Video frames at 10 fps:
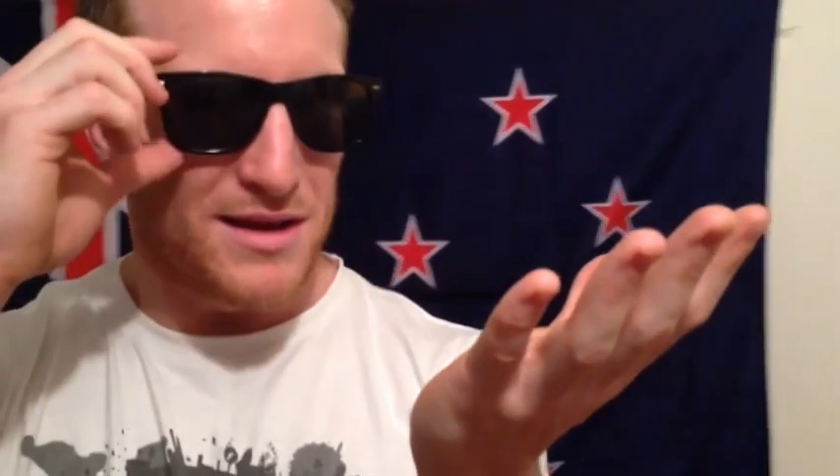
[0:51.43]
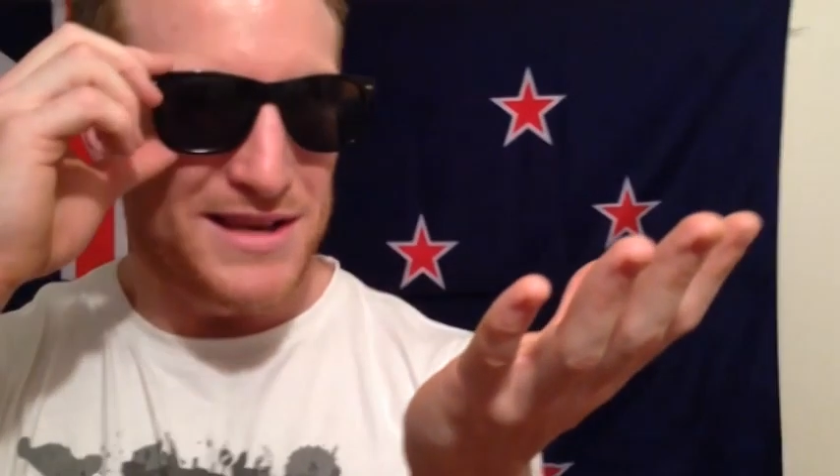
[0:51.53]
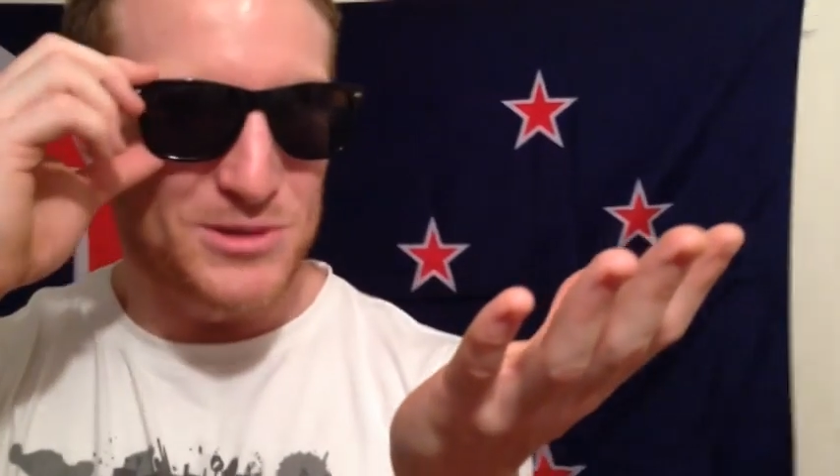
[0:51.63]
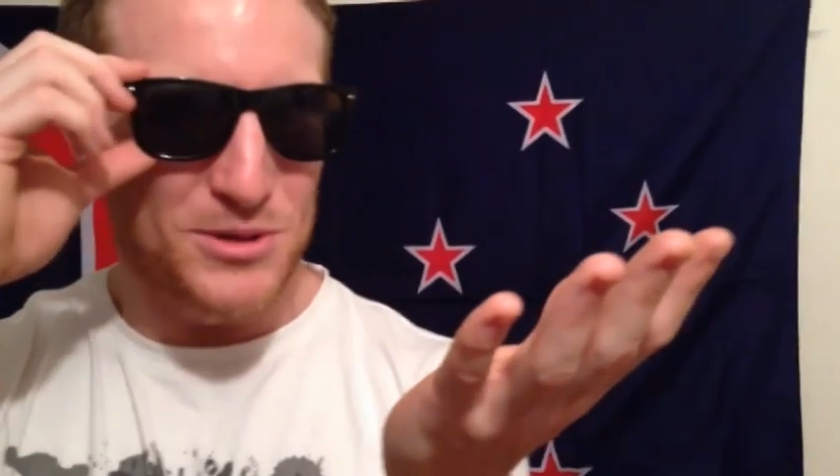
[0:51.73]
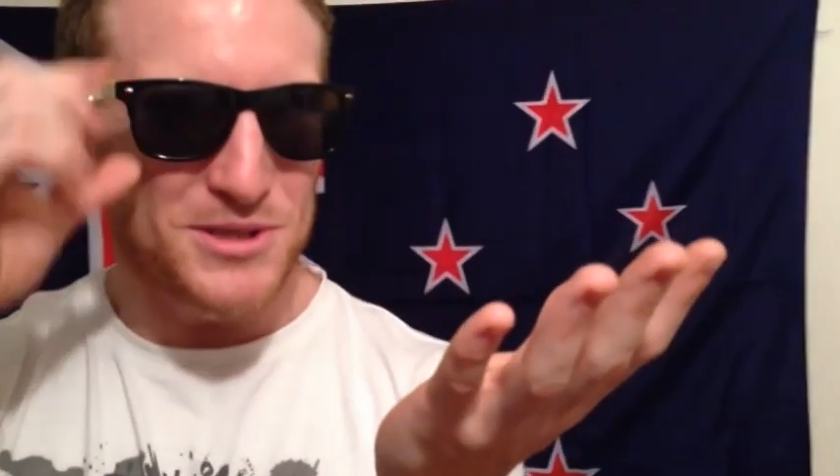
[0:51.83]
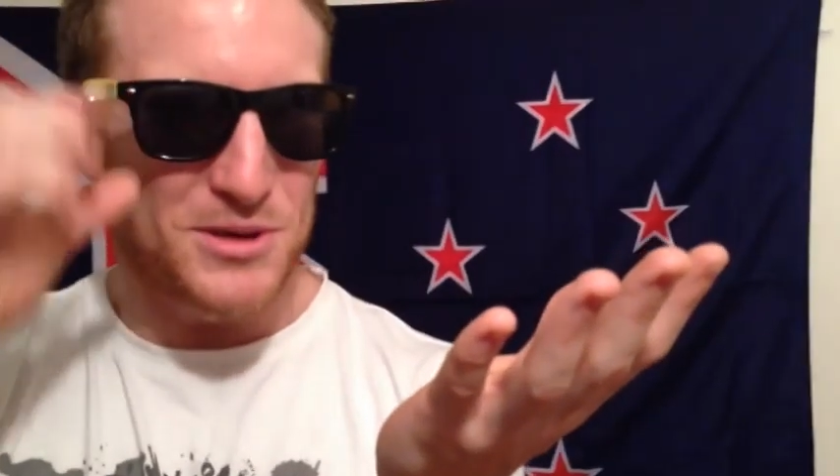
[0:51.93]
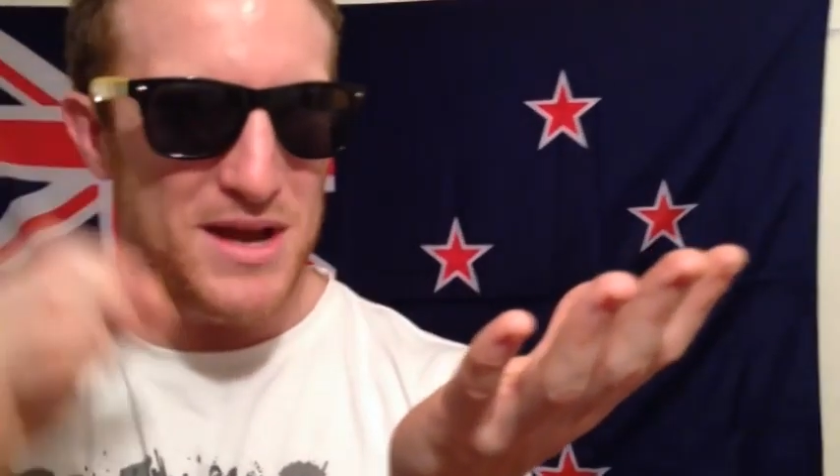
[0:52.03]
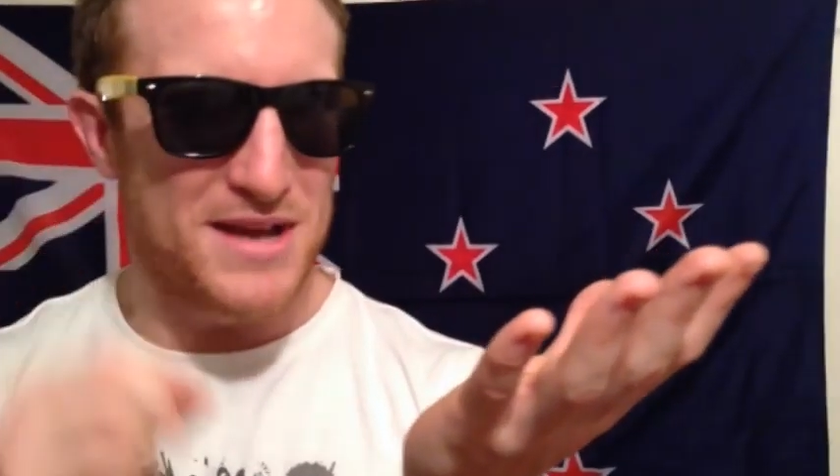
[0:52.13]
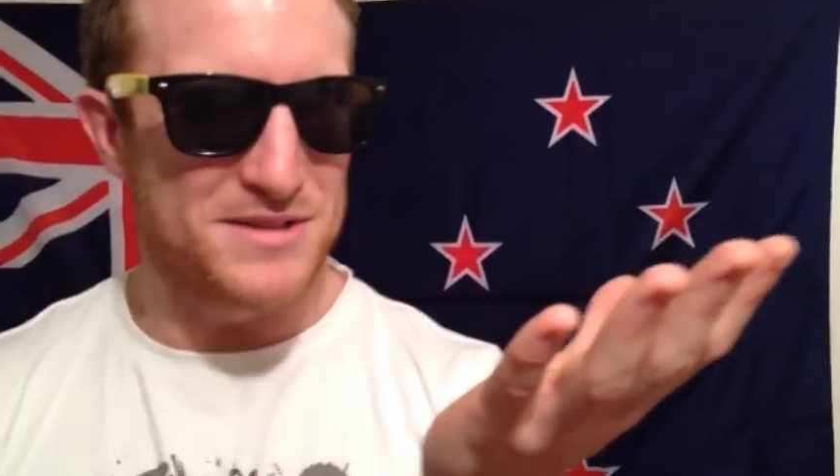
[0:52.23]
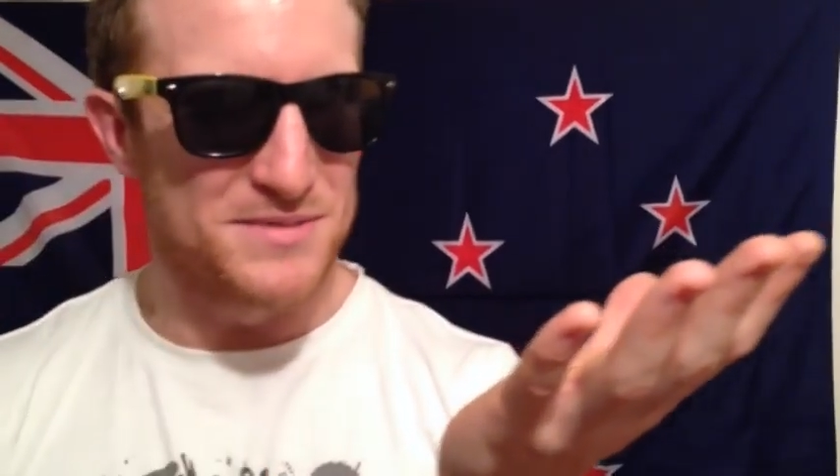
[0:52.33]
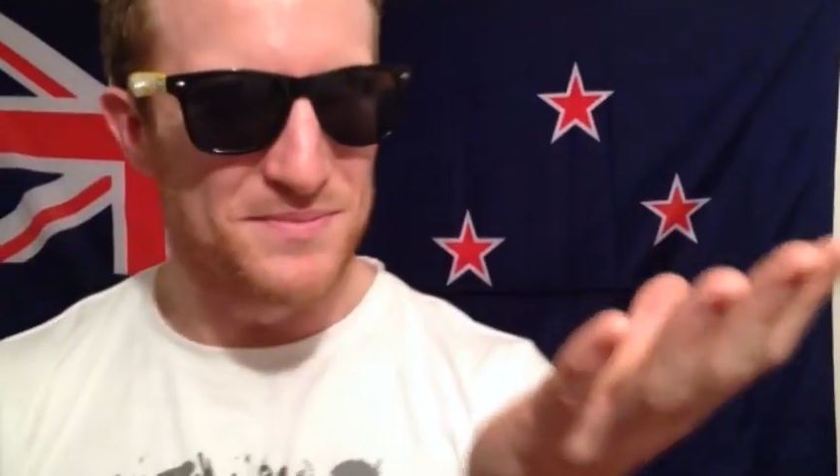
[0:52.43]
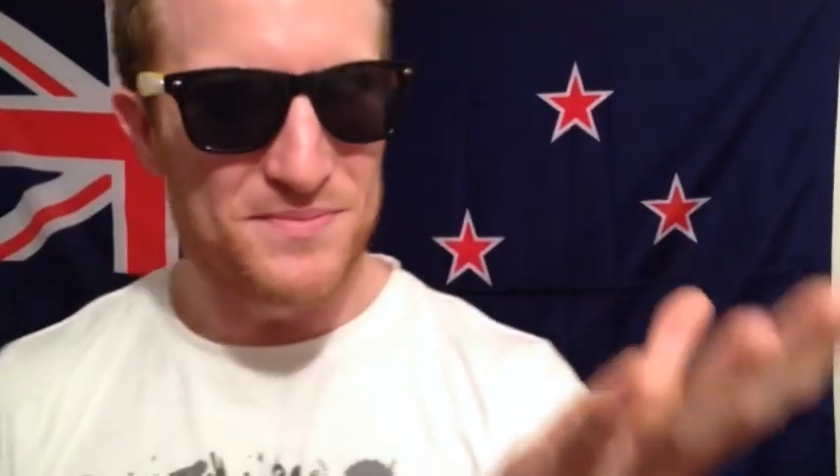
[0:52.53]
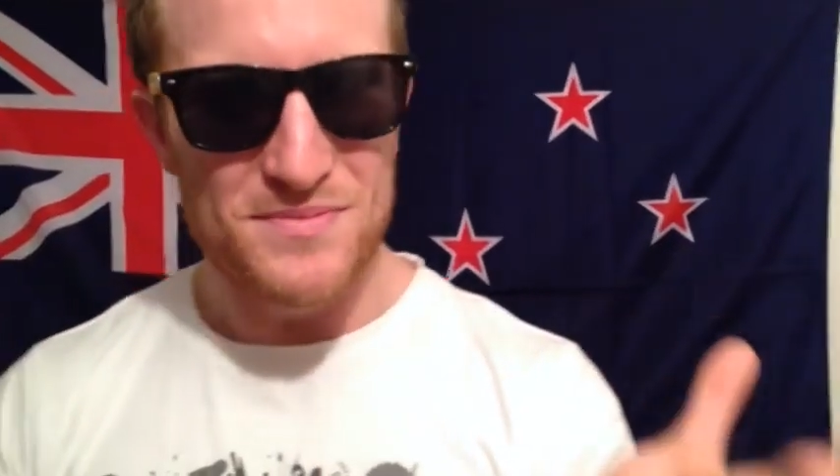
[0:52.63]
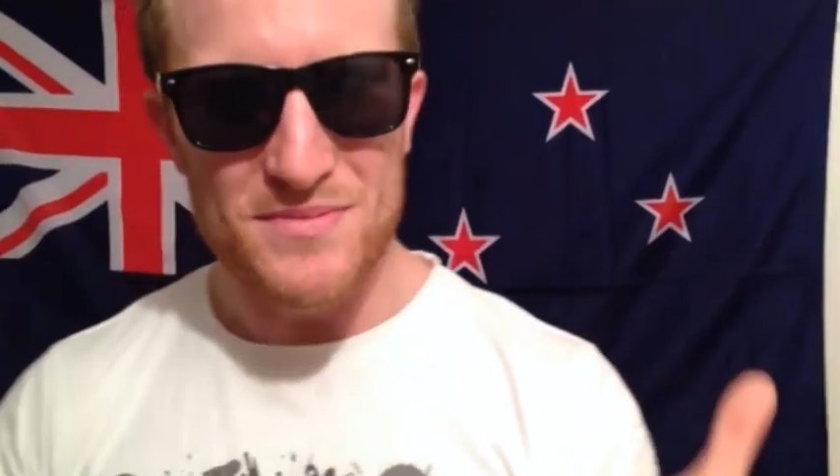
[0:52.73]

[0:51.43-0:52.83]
he's also handsome.